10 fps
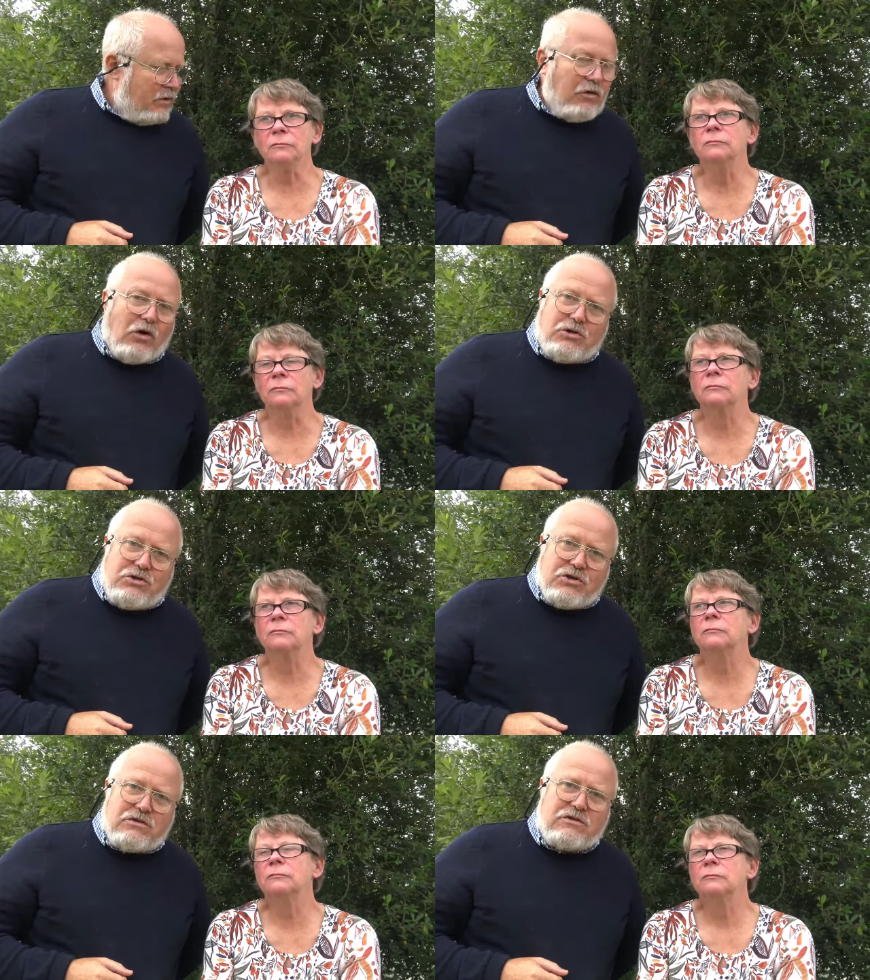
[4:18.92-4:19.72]
Speaker 1: Not
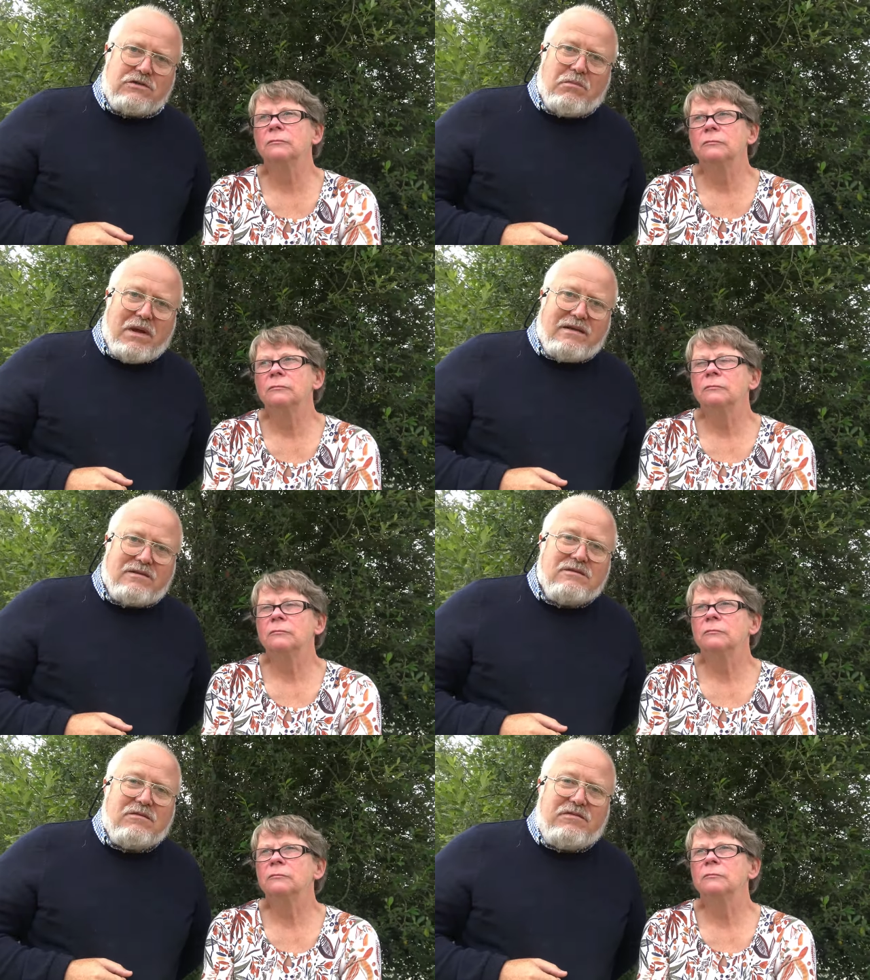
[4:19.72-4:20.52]
just meat,
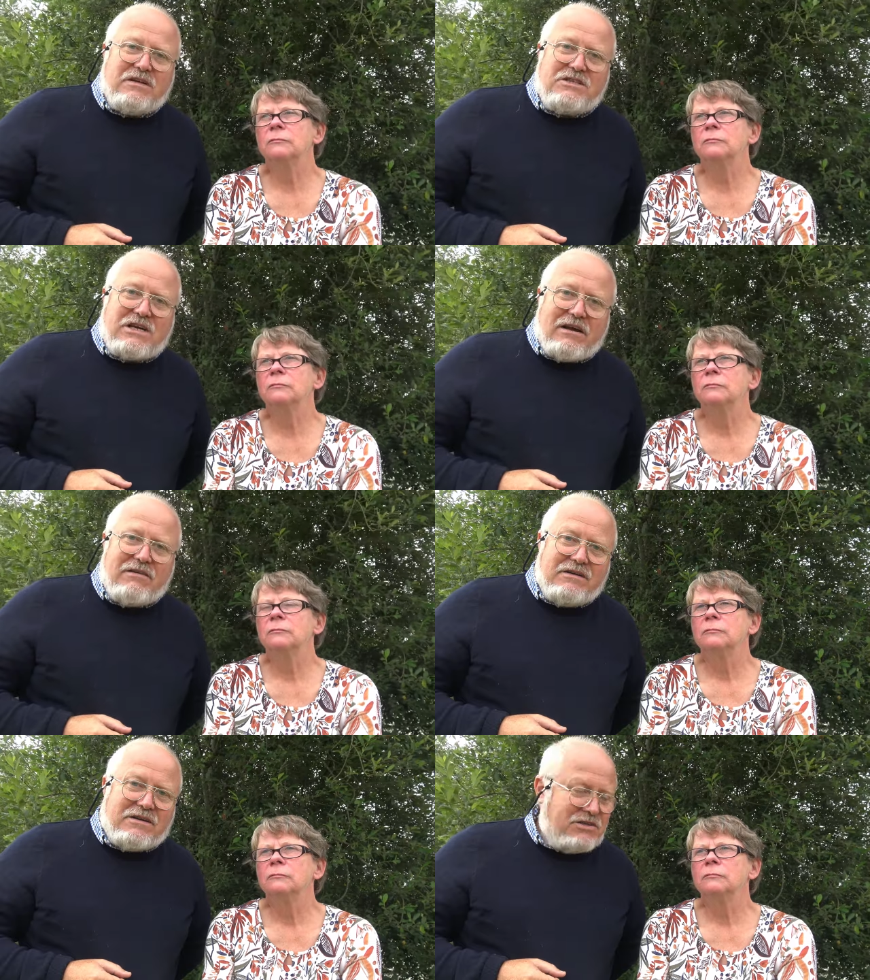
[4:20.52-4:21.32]
some
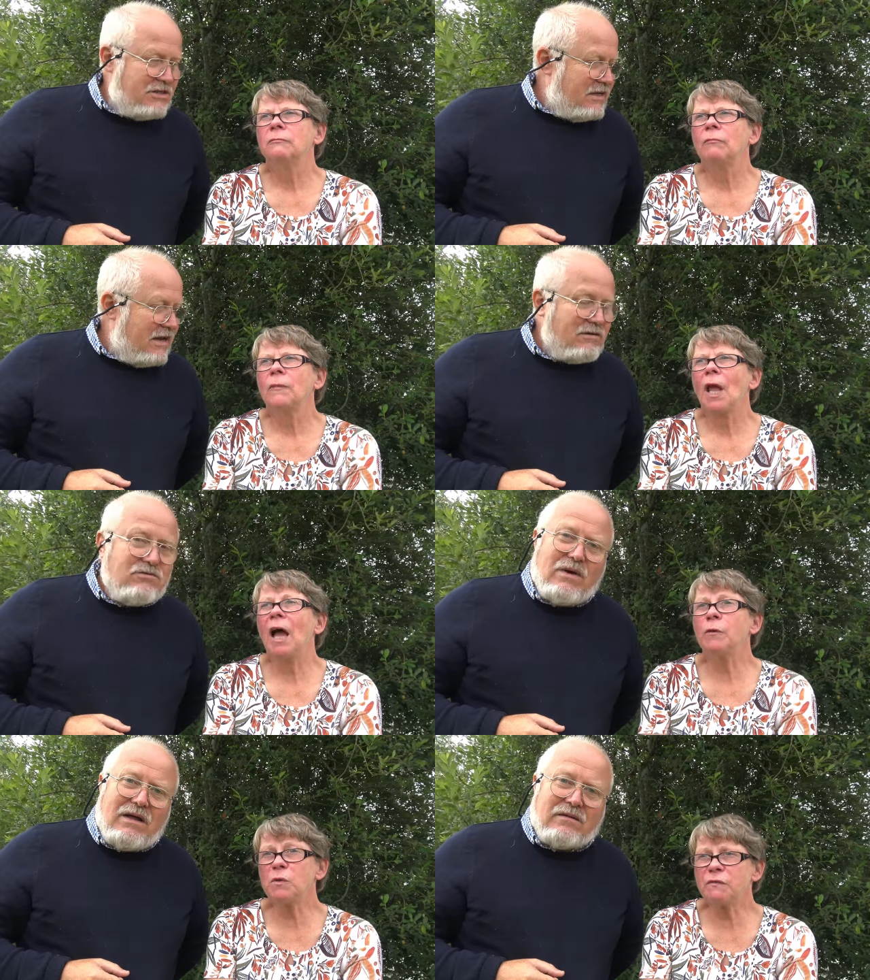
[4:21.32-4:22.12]
vegetarian dishes in there as and well.
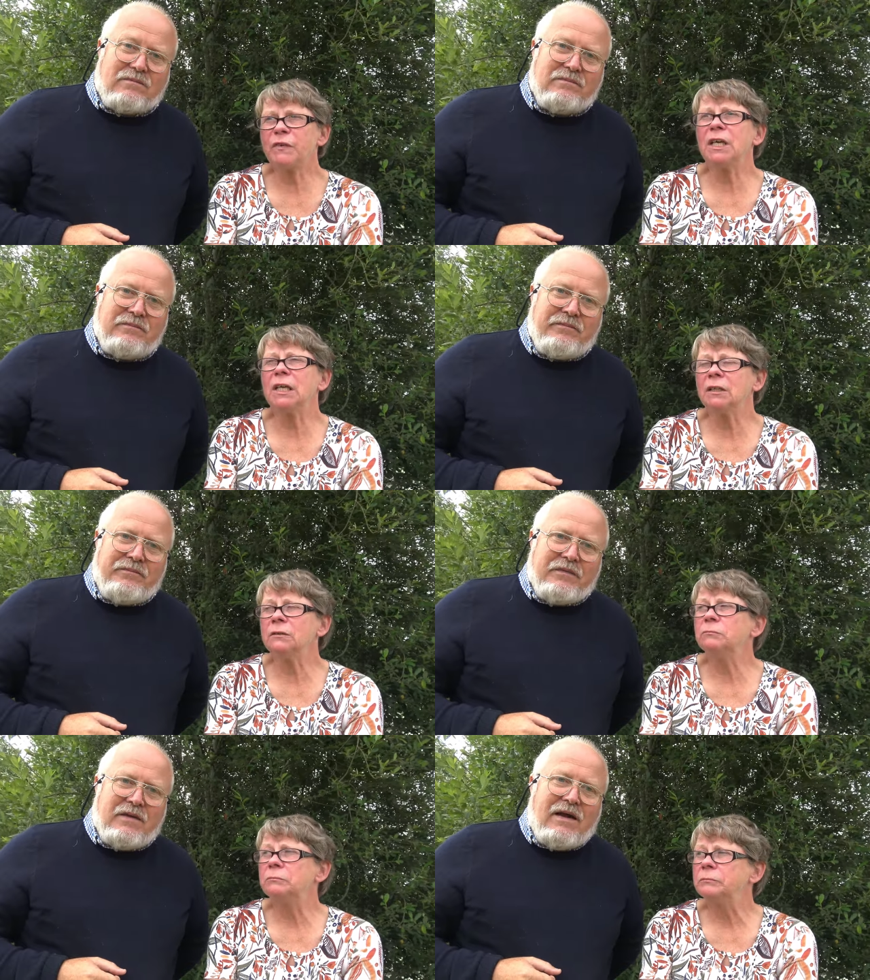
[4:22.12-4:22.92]
And there was a vegan.
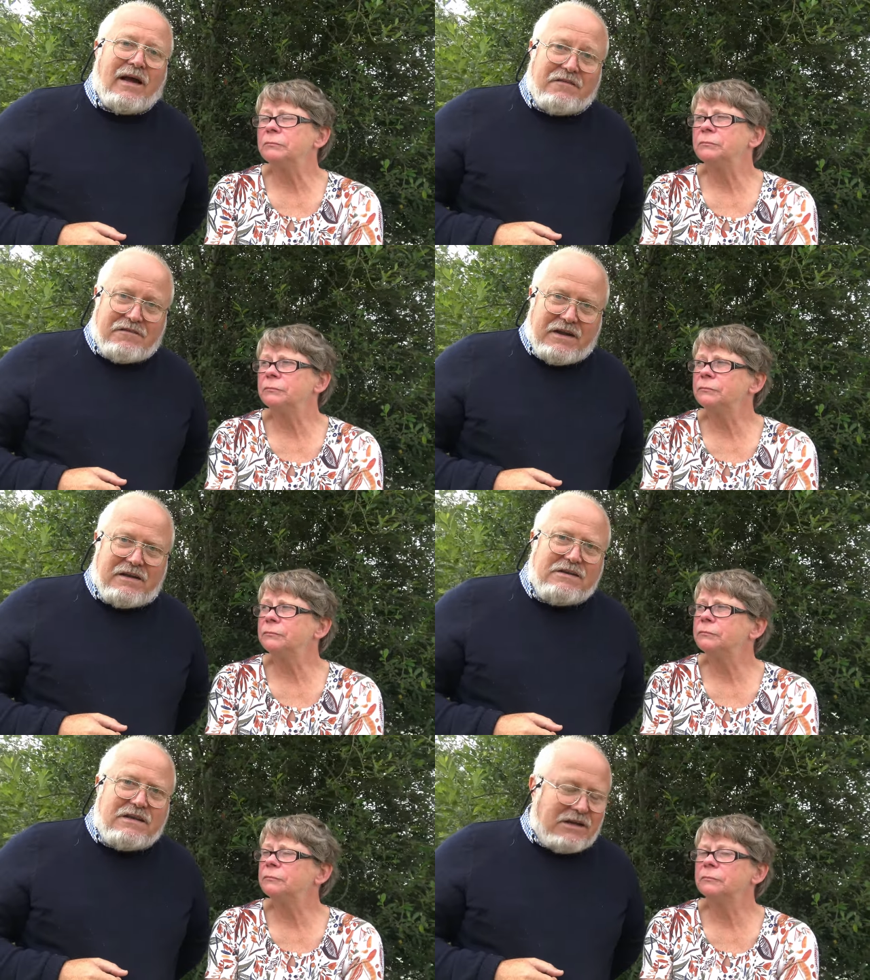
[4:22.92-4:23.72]
And a
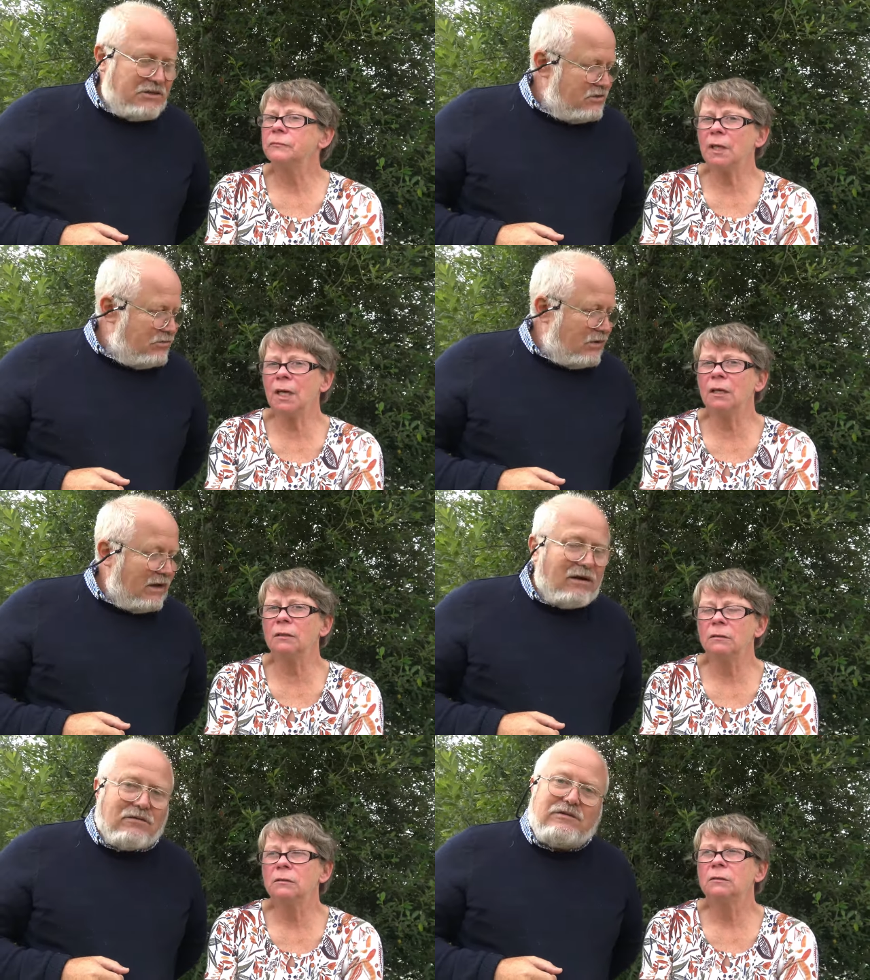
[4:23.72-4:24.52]
vegan dish. Yeah.
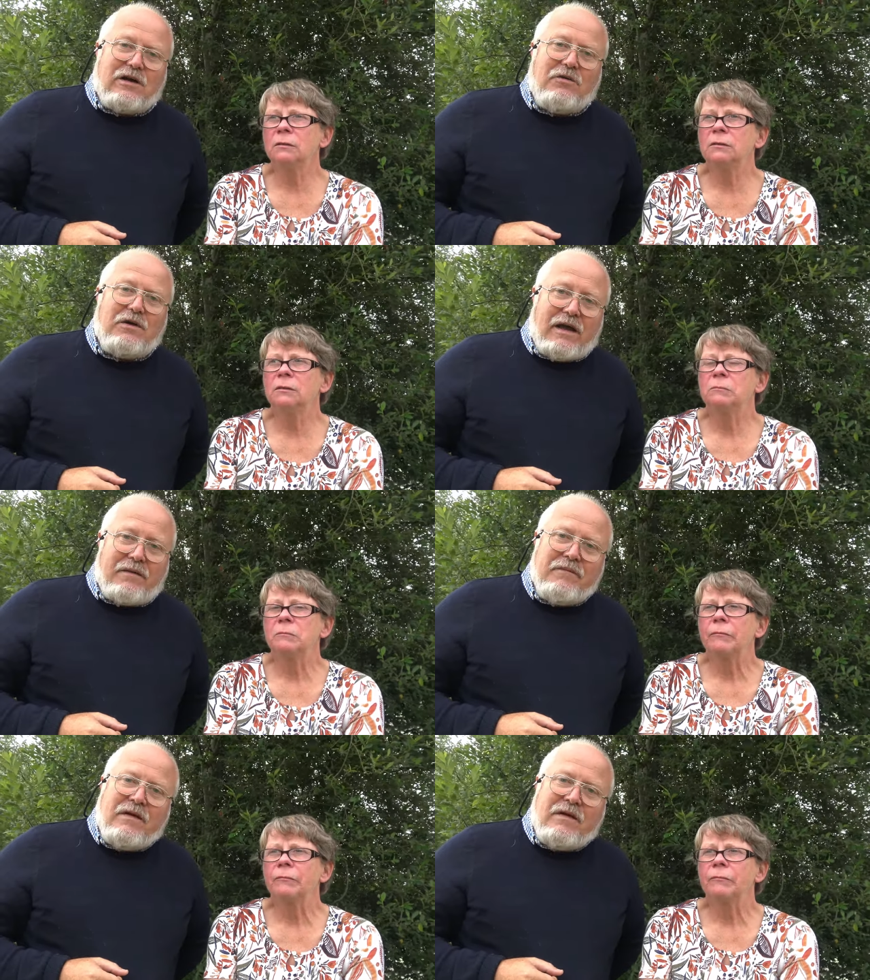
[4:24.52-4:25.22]
Wow. So, yeah.